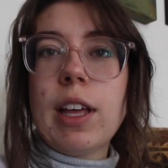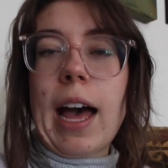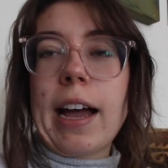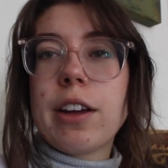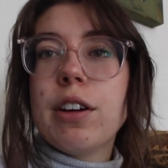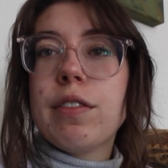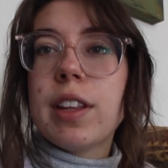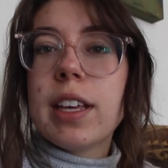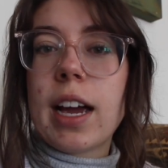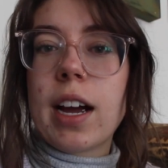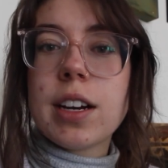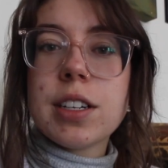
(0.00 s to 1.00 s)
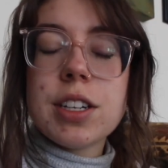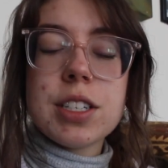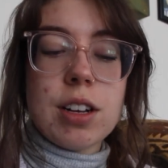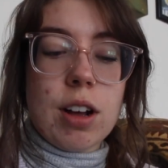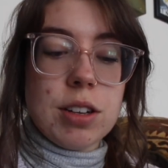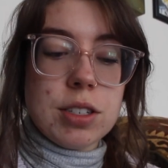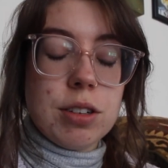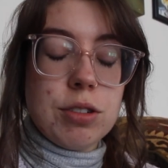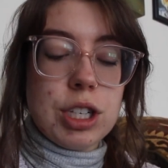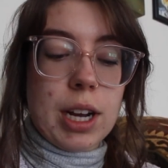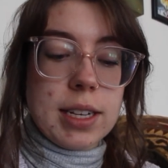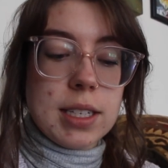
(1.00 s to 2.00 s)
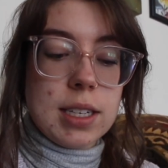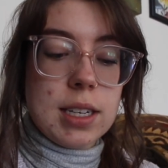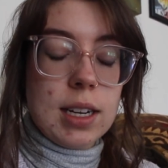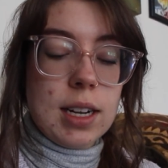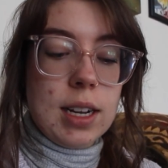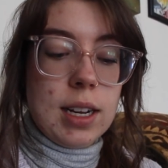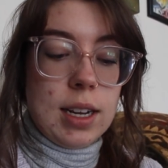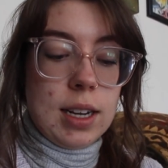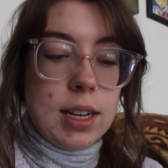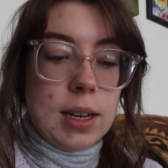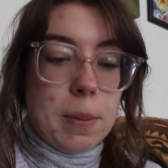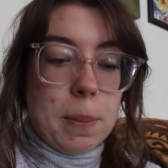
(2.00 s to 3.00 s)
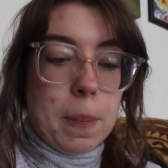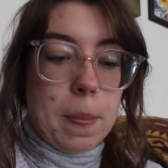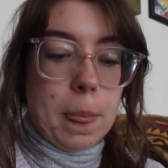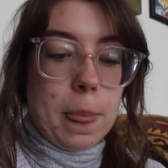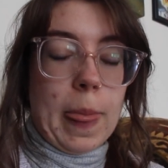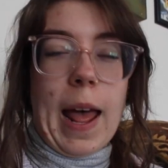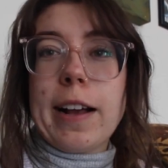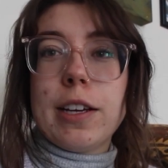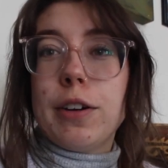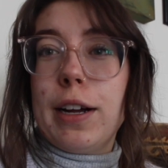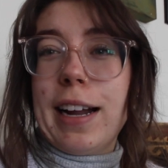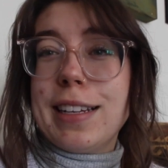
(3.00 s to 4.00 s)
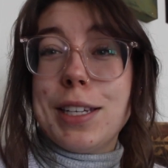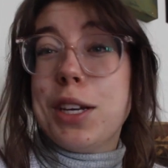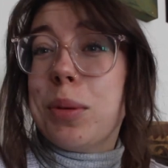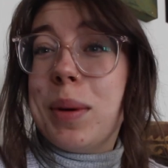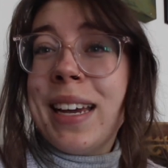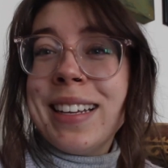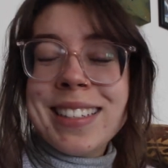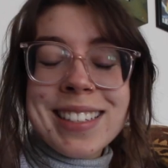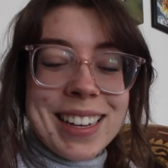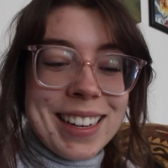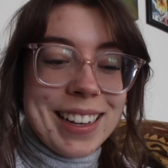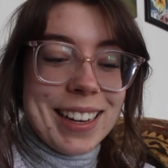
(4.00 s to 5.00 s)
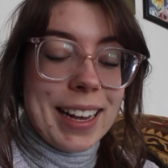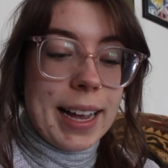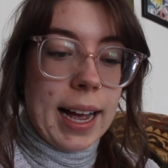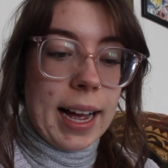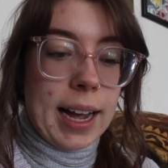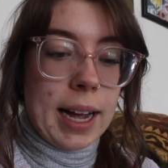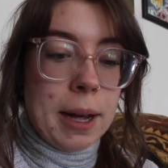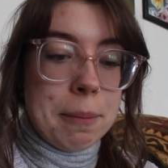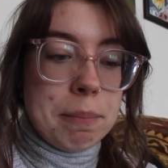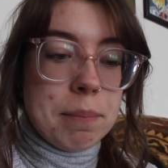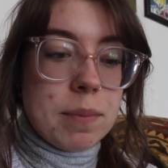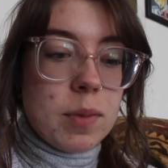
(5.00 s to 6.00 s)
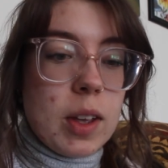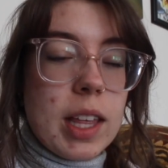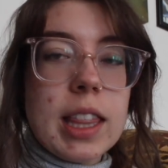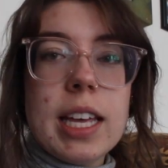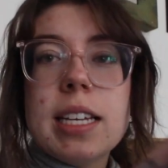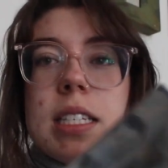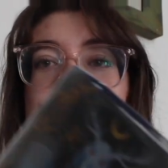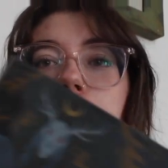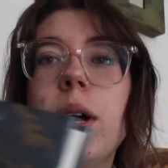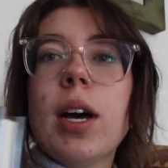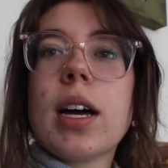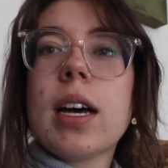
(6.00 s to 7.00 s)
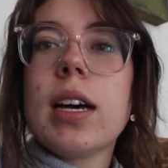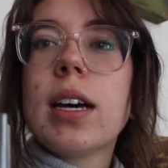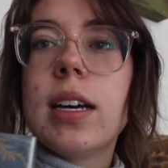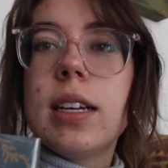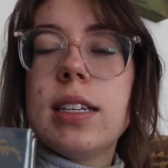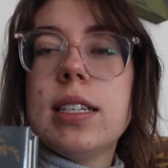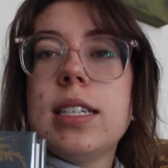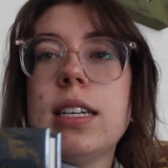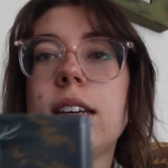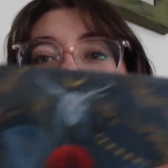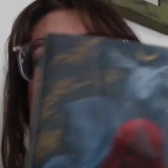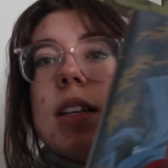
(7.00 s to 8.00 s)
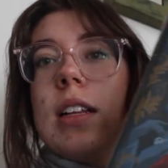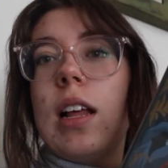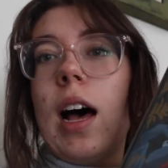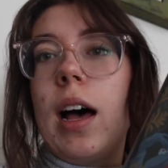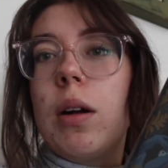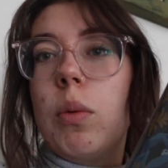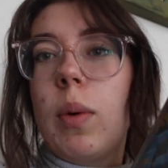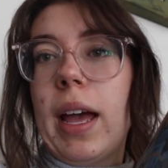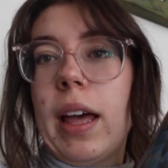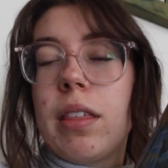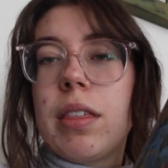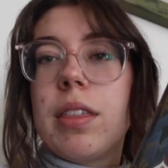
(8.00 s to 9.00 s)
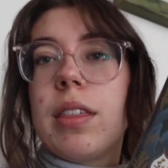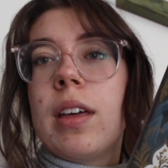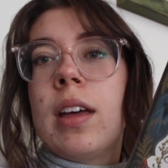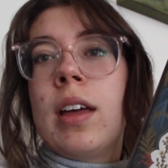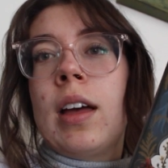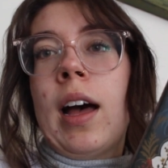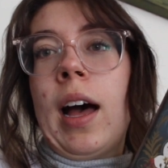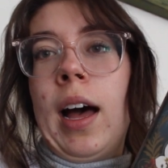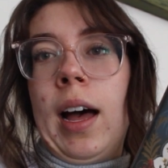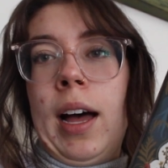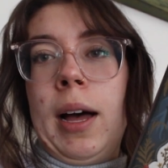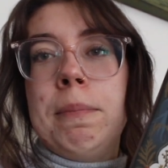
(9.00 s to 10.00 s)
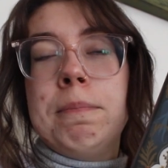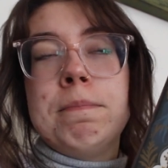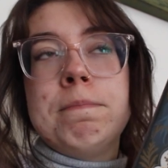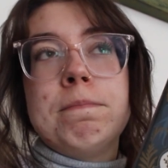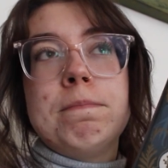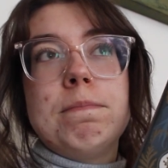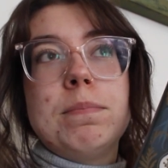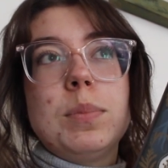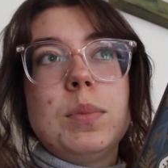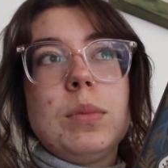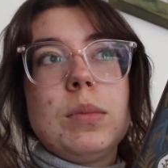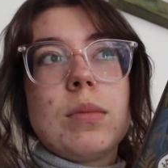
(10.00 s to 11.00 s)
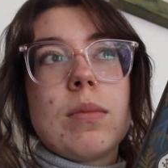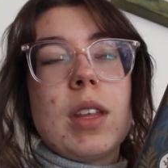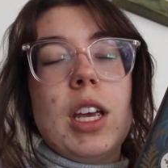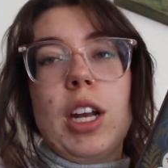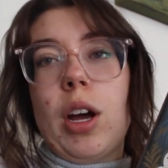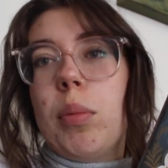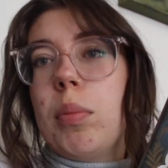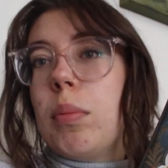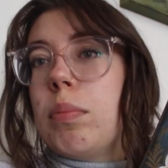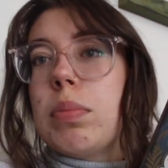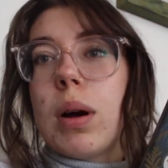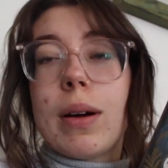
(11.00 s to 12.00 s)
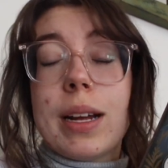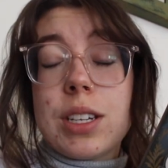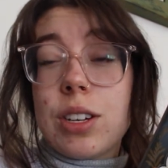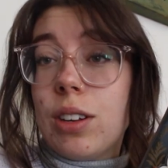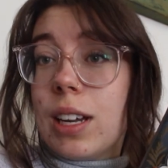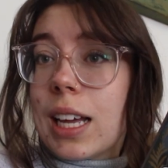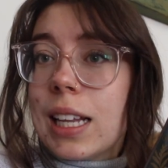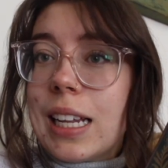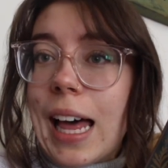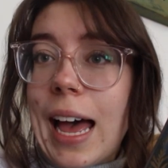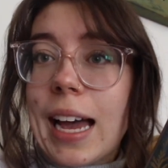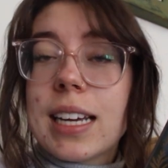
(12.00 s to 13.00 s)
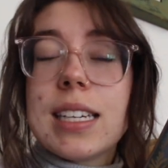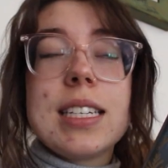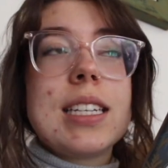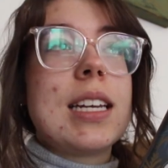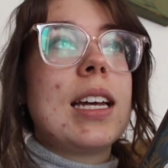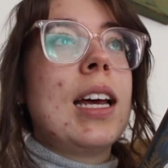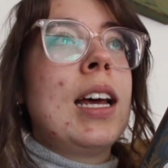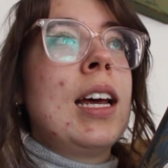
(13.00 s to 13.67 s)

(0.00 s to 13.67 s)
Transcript: feel accurate for the characters and also just accurate as humans. This book deals a lot with, you know, parental neglect,